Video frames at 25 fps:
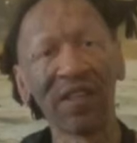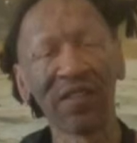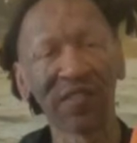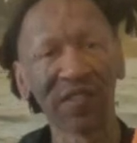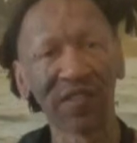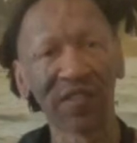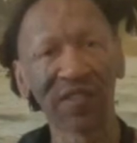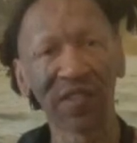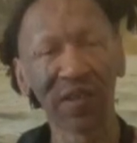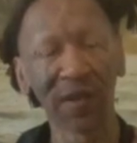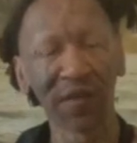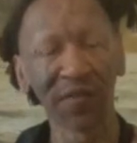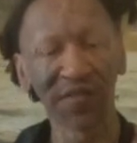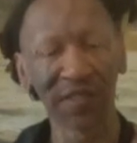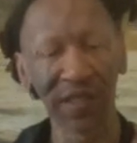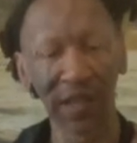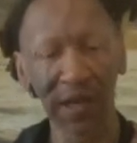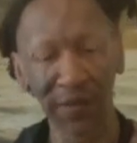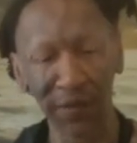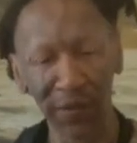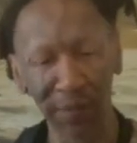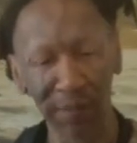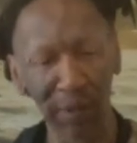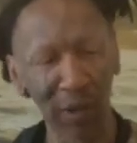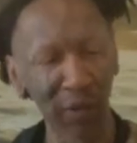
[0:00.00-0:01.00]
is the stuff
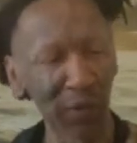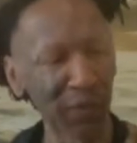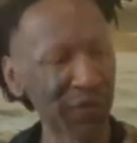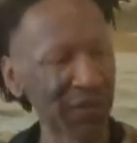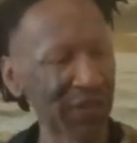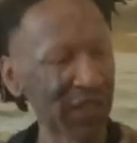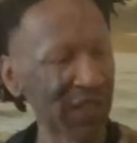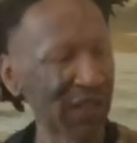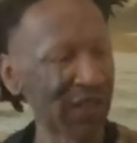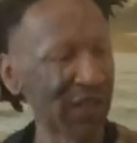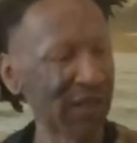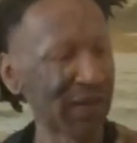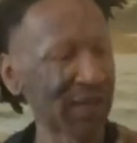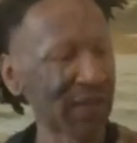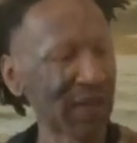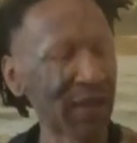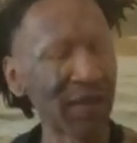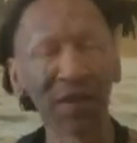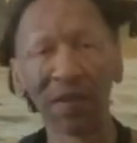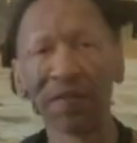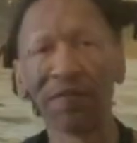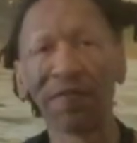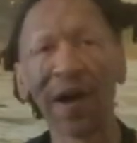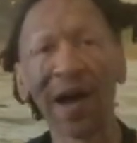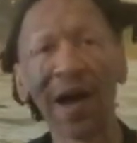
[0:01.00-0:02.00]
sack for both the
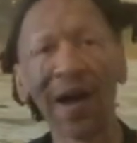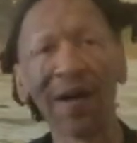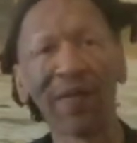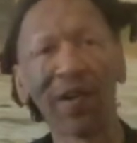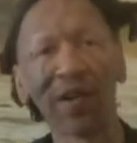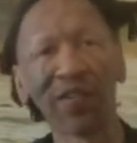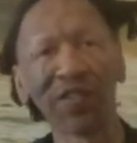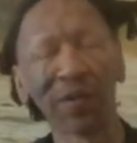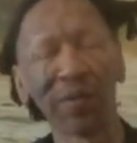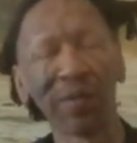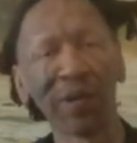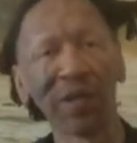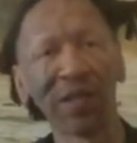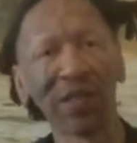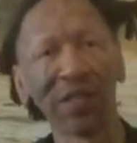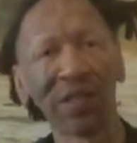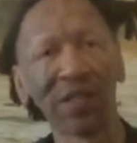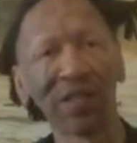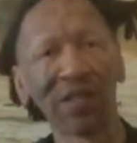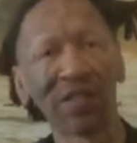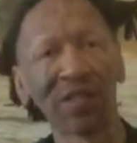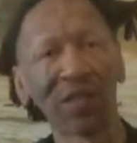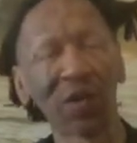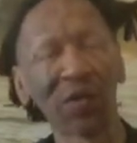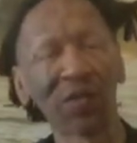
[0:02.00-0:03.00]
500
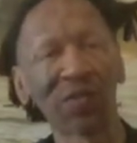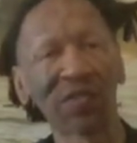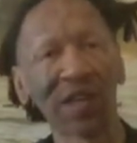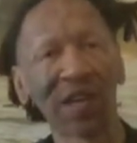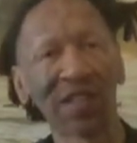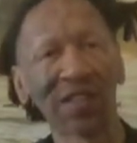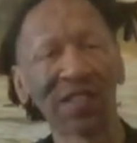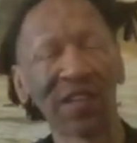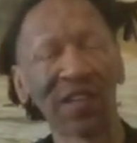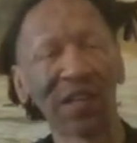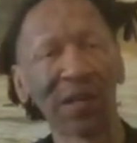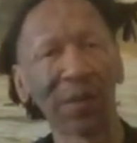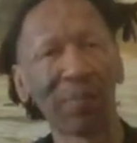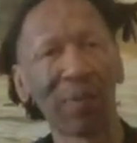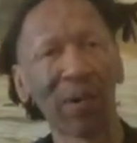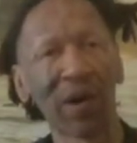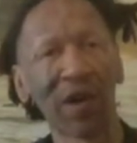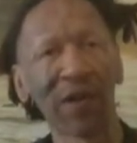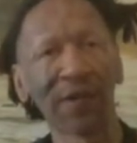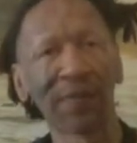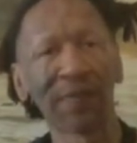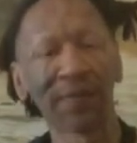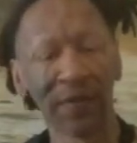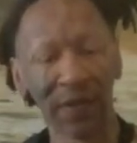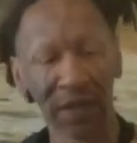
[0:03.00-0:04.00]
milliliter Tokes titanium
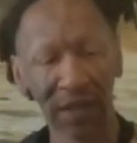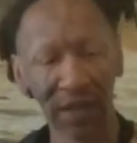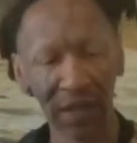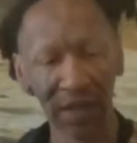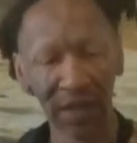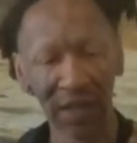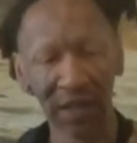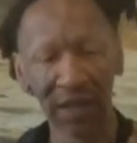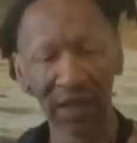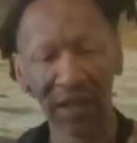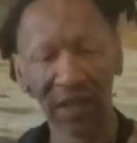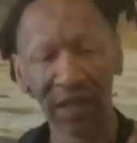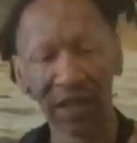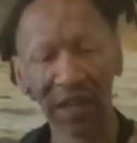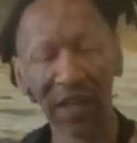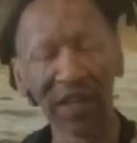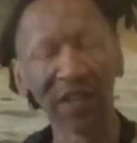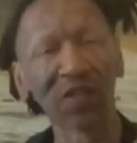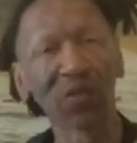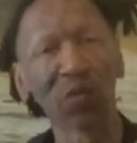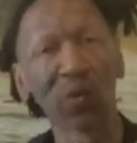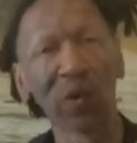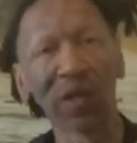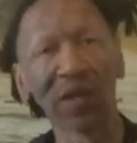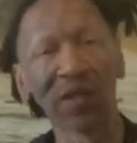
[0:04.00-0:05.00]
pot
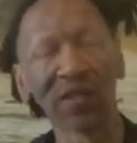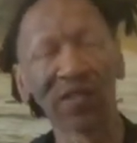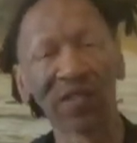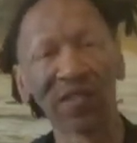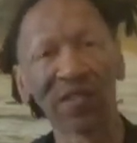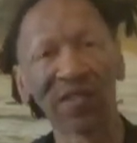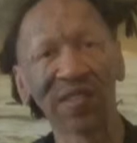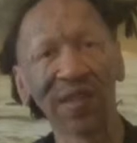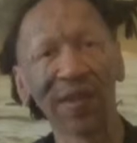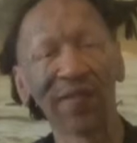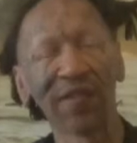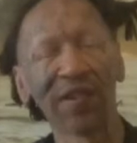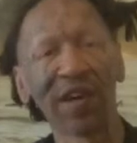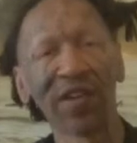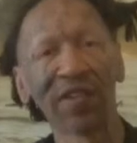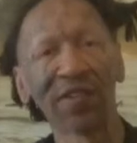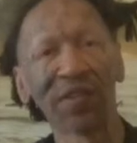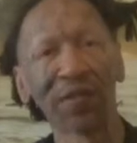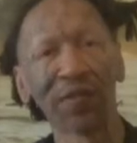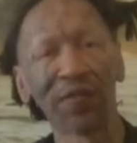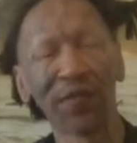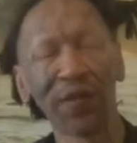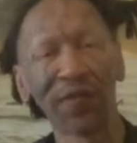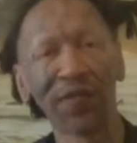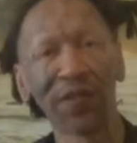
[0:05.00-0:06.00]
as well as the
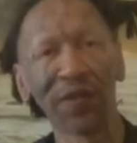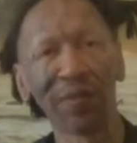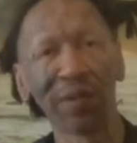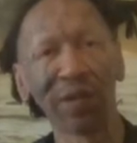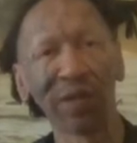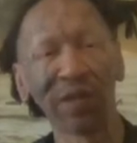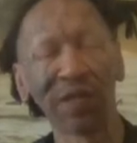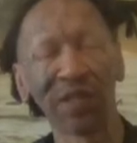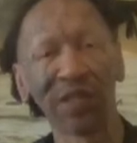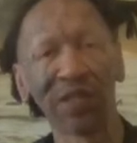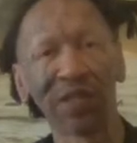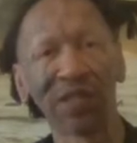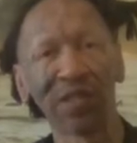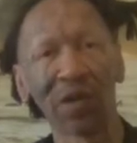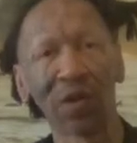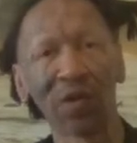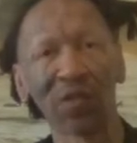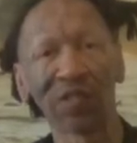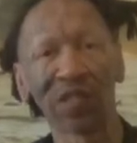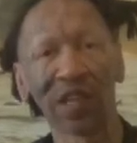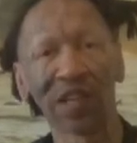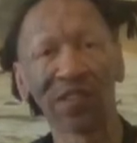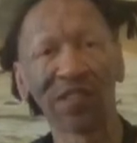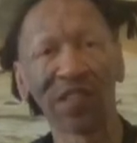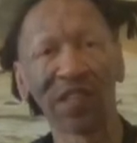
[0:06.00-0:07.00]
750 milliliter
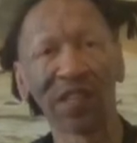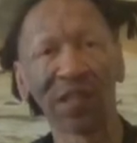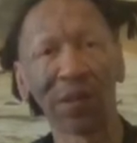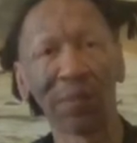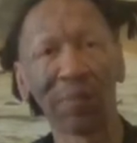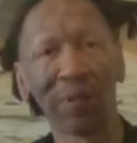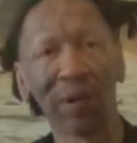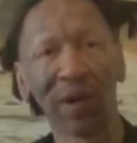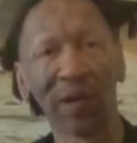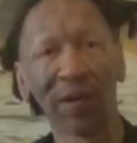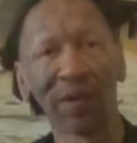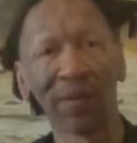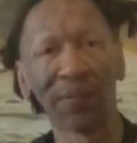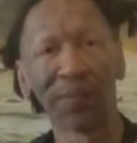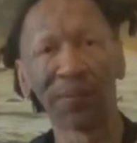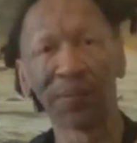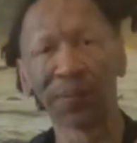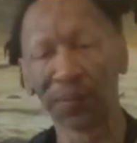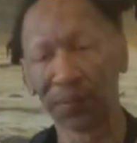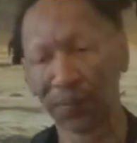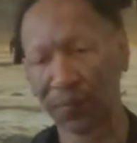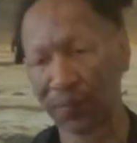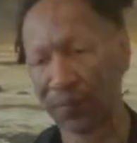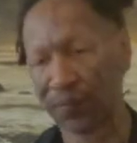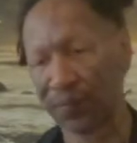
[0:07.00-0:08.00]
Tokes titanium pot.